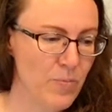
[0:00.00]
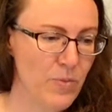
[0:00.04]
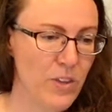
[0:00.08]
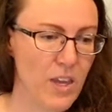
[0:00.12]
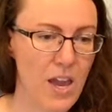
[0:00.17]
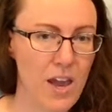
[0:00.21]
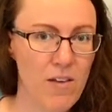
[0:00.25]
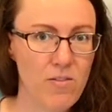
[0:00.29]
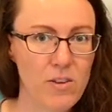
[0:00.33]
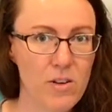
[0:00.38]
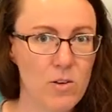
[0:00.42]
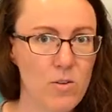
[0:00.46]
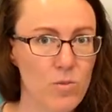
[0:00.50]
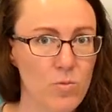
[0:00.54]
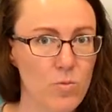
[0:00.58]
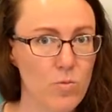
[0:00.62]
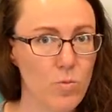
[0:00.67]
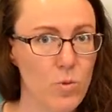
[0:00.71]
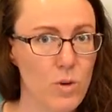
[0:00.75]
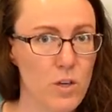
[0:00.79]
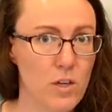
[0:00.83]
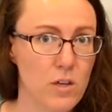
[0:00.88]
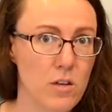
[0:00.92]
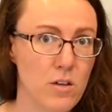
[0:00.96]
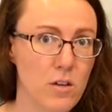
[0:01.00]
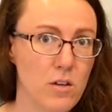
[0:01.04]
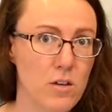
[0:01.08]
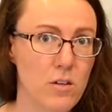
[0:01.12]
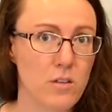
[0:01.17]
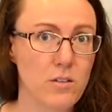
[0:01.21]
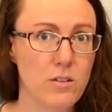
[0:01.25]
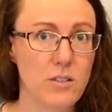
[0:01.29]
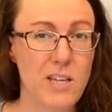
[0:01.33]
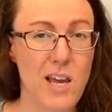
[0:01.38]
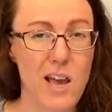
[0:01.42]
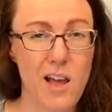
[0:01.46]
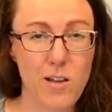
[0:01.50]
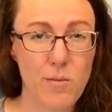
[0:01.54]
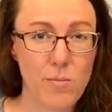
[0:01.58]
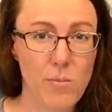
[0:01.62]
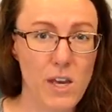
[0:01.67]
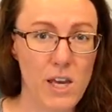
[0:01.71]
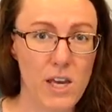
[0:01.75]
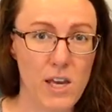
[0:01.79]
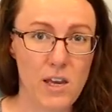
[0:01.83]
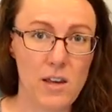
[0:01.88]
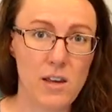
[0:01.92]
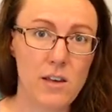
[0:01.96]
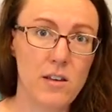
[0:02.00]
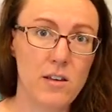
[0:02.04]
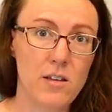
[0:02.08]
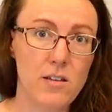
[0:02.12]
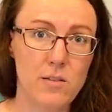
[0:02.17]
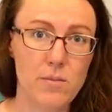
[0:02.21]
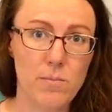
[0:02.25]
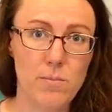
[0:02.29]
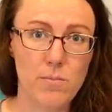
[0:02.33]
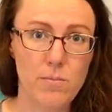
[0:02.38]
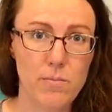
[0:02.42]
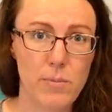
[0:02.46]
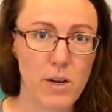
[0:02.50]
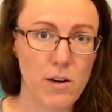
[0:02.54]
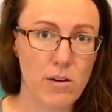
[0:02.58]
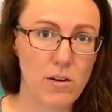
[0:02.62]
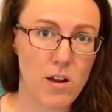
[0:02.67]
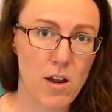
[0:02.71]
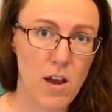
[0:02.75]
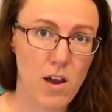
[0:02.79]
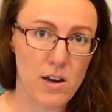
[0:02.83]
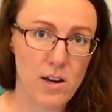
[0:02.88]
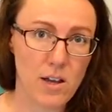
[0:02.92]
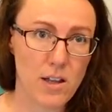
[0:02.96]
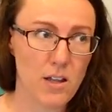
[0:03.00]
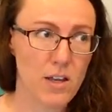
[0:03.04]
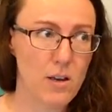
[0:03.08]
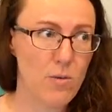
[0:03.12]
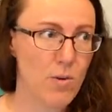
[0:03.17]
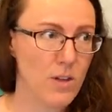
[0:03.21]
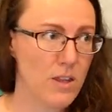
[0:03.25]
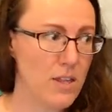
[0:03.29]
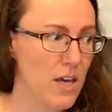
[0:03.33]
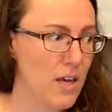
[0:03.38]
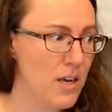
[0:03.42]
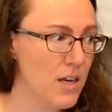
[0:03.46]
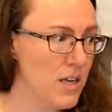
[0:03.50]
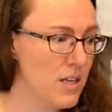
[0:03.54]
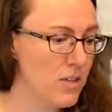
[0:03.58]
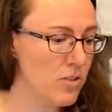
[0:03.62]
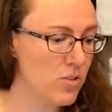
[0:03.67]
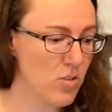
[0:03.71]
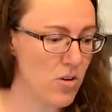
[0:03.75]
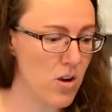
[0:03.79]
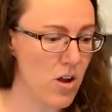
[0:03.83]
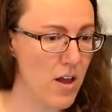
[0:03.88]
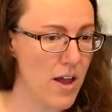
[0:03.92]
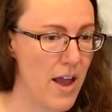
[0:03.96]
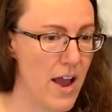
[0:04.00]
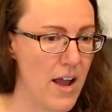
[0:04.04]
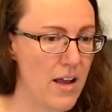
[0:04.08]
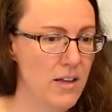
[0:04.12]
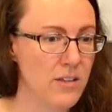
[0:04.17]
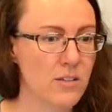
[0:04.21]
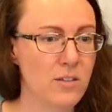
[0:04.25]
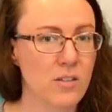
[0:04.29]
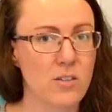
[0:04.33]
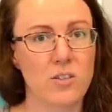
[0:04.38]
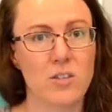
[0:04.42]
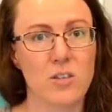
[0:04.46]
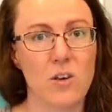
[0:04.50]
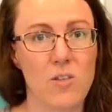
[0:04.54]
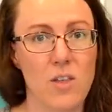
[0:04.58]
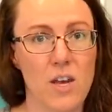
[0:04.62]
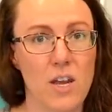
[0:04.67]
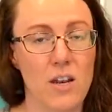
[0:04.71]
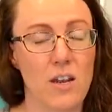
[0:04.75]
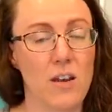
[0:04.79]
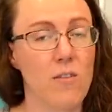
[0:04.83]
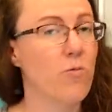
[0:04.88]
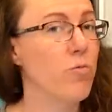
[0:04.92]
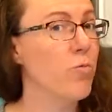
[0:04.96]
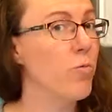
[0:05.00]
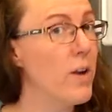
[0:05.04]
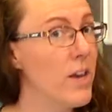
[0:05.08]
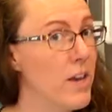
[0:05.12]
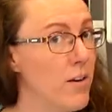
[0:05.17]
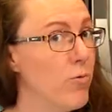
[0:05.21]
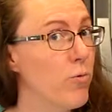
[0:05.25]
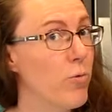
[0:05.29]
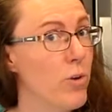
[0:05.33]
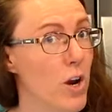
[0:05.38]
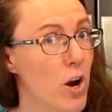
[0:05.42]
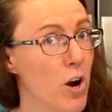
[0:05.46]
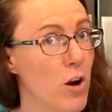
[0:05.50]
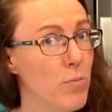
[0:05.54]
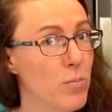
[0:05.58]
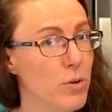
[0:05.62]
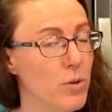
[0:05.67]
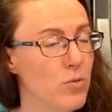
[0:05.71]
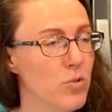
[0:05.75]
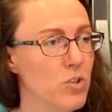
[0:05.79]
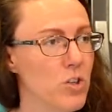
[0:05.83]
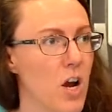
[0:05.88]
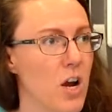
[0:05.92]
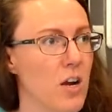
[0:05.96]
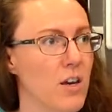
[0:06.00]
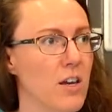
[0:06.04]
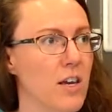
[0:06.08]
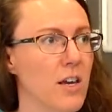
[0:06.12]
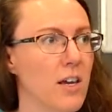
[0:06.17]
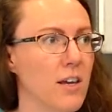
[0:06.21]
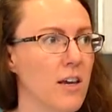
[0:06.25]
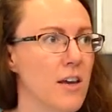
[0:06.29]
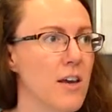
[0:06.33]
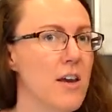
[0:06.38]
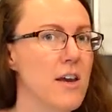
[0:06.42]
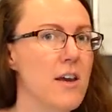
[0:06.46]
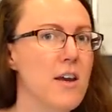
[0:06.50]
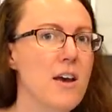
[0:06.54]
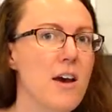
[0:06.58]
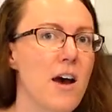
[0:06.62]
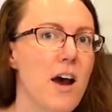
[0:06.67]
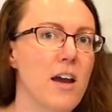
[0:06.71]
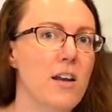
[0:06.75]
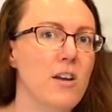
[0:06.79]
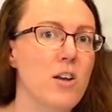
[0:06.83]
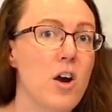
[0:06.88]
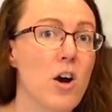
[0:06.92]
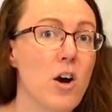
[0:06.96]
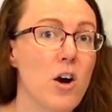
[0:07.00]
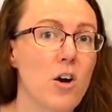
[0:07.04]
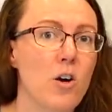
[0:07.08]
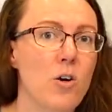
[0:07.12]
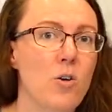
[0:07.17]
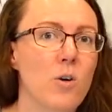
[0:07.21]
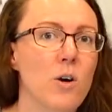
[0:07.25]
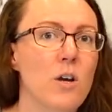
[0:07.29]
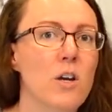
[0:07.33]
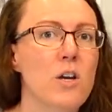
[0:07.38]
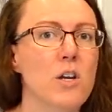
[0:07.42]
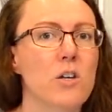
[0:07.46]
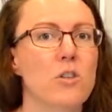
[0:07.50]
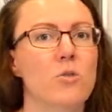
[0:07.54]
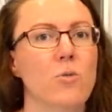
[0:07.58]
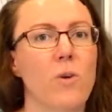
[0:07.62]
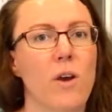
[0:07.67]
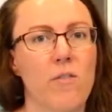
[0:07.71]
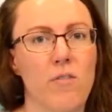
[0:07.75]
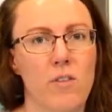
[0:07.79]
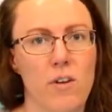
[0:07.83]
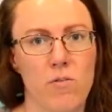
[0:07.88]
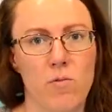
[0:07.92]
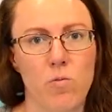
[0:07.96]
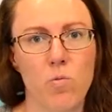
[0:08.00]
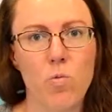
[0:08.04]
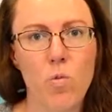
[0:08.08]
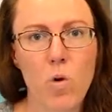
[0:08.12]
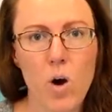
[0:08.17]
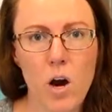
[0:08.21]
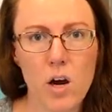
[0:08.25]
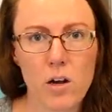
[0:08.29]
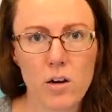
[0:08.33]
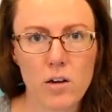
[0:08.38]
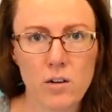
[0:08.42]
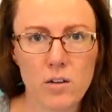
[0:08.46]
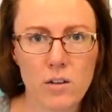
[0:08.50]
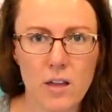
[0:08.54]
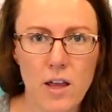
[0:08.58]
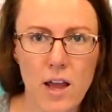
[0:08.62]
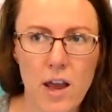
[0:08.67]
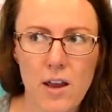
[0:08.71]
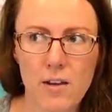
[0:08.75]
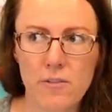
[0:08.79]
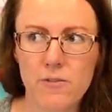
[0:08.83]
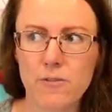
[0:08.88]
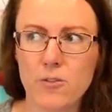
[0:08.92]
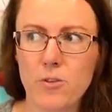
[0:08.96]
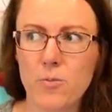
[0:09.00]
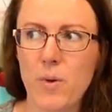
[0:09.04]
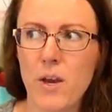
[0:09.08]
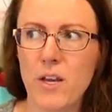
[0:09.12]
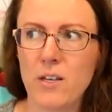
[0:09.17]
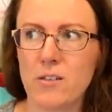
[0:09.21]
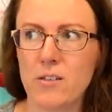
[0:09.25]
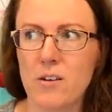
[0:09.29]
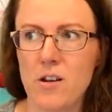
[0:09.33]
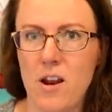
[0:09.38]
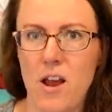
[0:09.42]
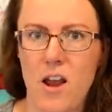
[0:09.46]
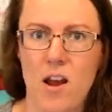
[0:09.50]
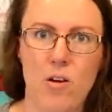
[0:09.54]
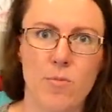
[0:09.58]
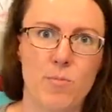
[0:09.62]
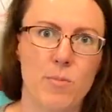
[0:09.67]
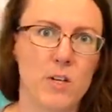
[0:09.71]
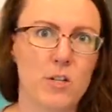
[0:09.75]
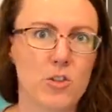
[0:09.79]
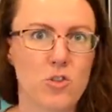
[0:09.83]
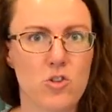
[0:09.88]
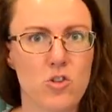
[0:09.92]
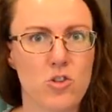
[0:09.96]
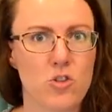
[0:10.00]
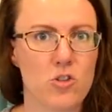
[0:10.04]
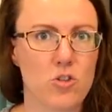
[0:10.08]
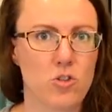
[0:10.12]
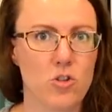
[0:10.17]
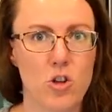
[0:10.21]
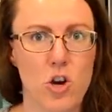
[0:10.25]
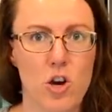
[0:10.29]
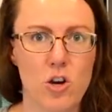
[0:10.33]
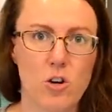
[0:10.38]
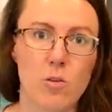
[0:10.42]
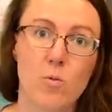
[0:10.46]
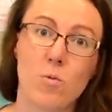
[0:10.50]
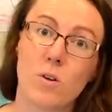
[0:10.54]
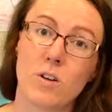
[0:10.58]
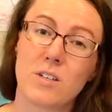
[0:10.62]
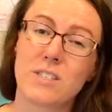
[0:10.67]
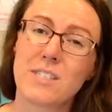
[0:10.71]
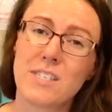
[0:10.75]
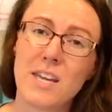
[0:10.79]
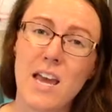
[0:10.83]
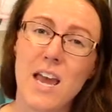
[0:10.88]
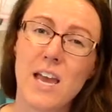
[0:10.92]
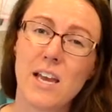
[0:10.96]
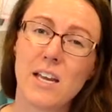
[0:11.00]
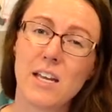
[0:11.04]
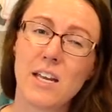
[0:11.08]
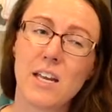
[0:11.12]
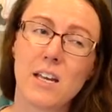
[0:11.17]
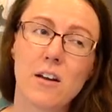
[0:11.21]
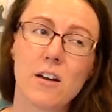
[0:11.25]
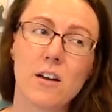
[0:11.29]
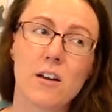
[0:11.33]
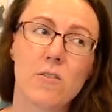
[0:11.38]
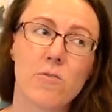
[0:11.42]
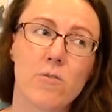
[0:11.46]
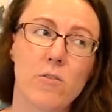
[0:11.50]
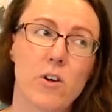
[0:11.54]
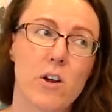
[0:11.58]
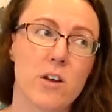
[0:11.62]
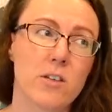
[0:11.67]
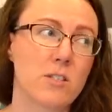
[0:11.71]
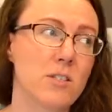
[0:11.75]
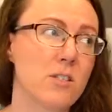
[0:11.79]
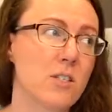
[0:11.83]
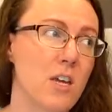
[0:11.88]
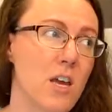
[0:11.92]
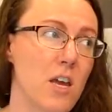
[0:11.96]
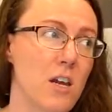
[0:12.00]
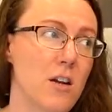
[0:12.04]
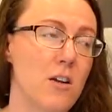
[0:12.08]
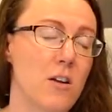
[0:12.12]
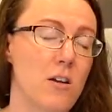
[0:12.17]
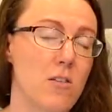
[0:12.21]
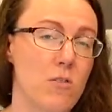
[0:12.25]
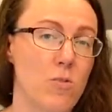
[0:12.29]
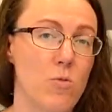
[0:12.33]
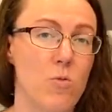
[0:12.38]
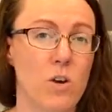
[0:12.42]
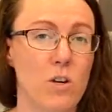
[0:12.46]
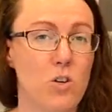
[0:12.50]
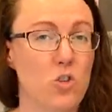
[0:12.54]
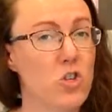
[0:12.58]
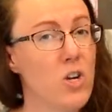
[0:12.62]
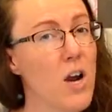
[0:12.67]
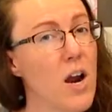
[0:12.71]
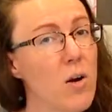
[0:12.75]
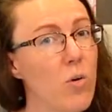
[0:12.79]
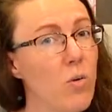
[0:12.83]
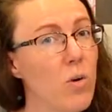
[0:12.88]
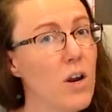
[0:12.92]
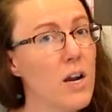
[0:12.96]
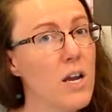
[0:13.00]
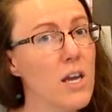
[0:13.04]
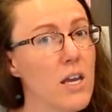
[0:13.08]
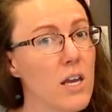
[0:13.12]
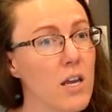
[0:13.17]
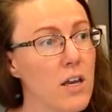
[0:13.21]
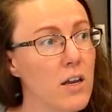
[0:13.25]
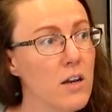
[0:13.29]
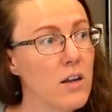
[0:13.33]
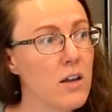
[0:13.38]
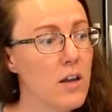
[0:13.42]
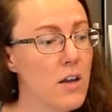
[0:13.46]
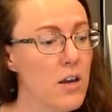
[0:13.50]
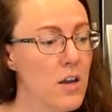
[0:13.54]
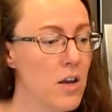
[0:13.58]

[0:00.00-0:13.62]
Kevin will tell me periodically what that is, or I'll ask, so then if, if we are boondocking, I know, do we have enough water left based on how much longer we're staying here for us to get another quick shower in?